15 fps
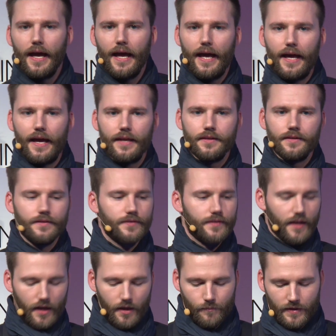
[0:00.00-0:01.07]
And
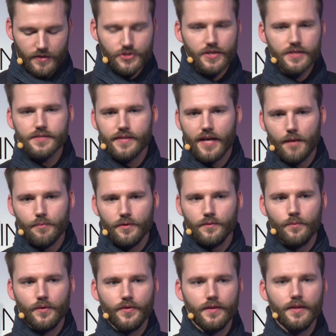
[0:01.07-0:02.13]
it just happened
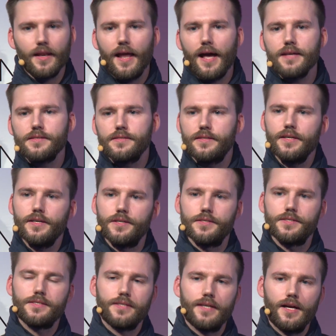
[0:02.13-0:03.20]
within the last
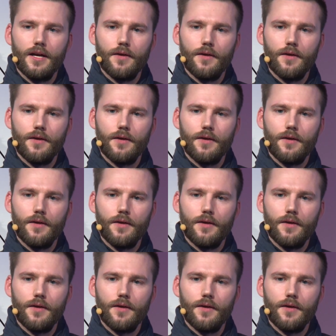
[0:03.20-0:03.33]
years